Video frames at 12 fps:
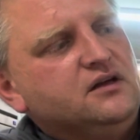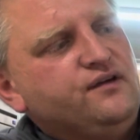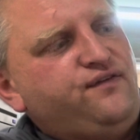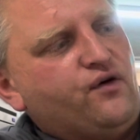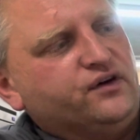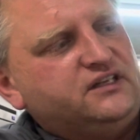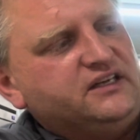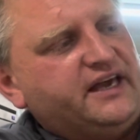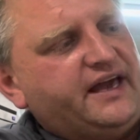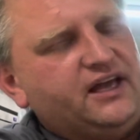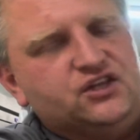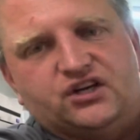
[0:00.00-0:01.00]
14
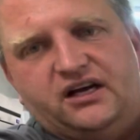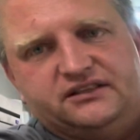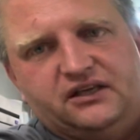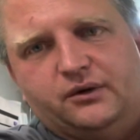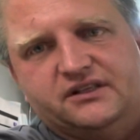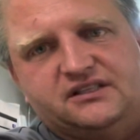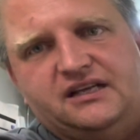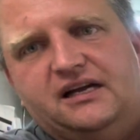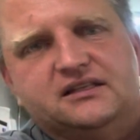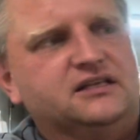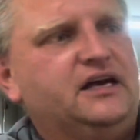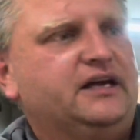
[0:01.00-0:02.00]
gauge. I think it
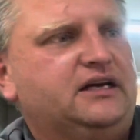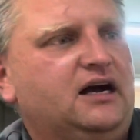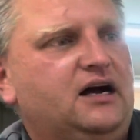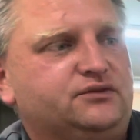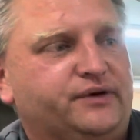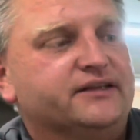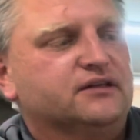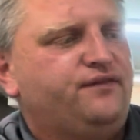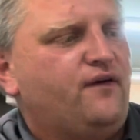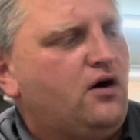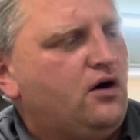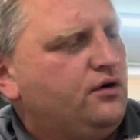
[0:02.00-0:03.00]
stands like 300
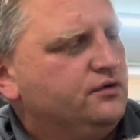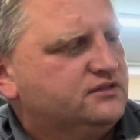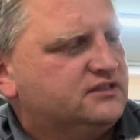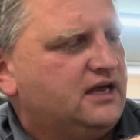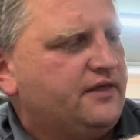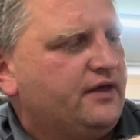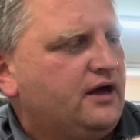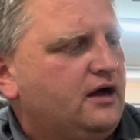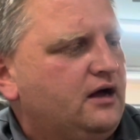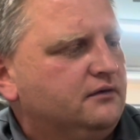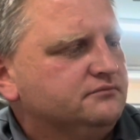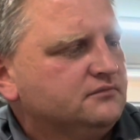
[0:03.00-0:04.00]
volts, and
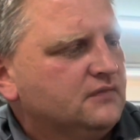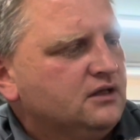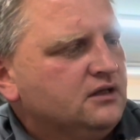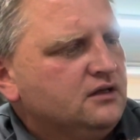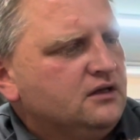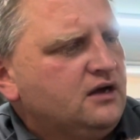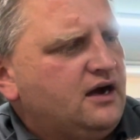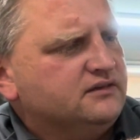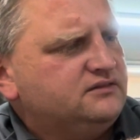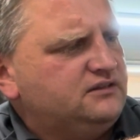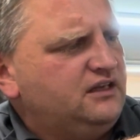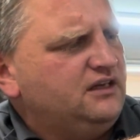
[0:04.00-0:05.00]
I
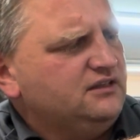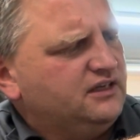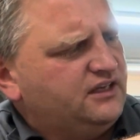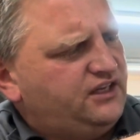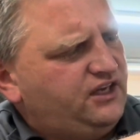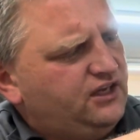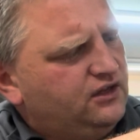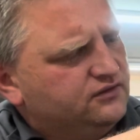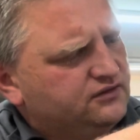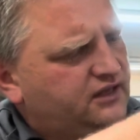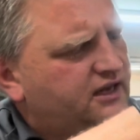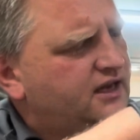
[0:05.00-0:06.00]
think the heat
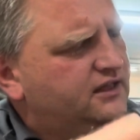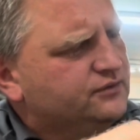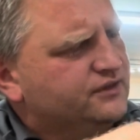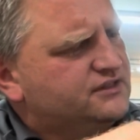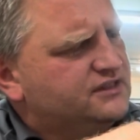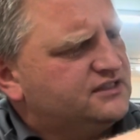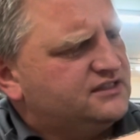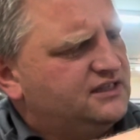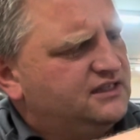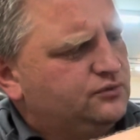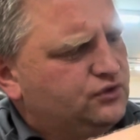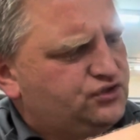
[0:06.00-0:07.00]
on that
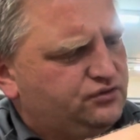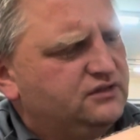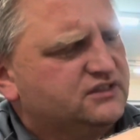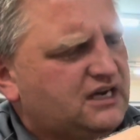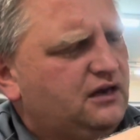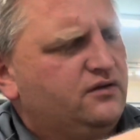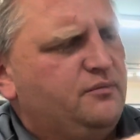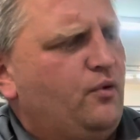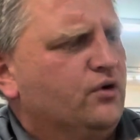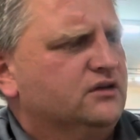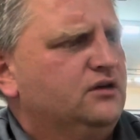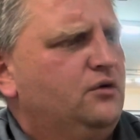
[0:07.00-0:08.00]
resistant, which it's kind of
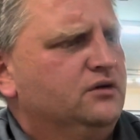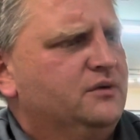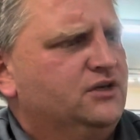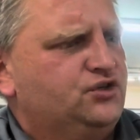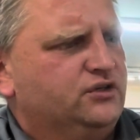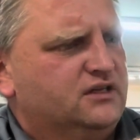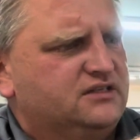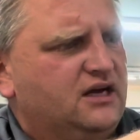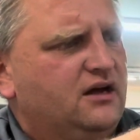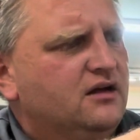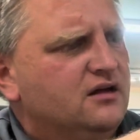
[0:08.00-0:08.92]
important. You want to make sure that it's a